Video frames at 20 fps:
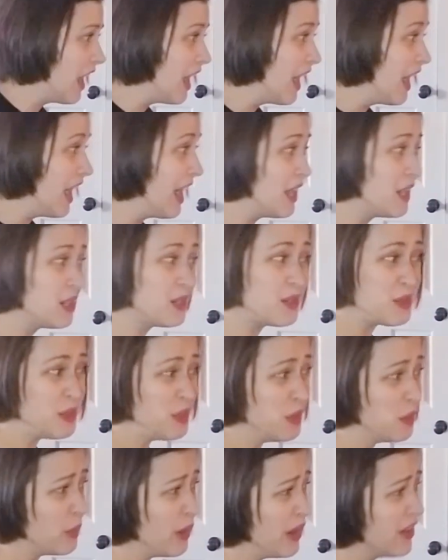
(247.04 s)
I don't
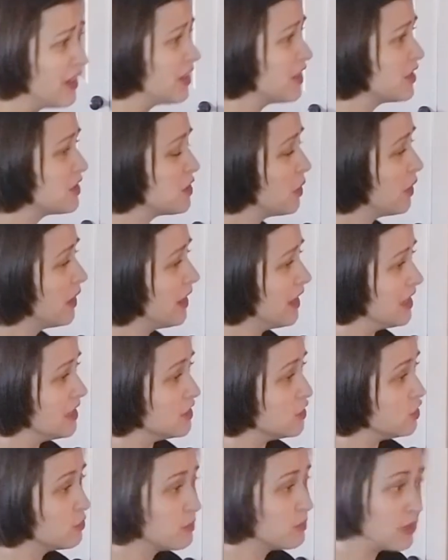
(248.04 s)
know where your toy
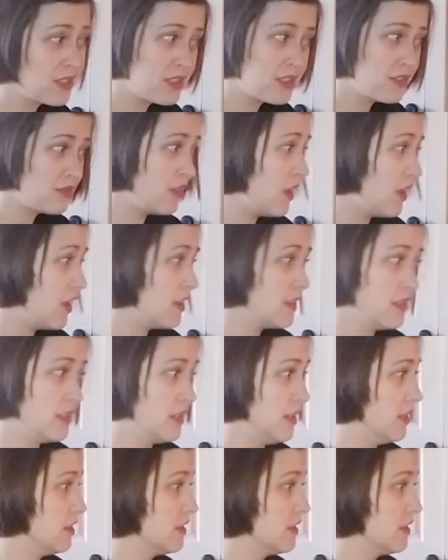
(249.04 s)
is. You must have lost it.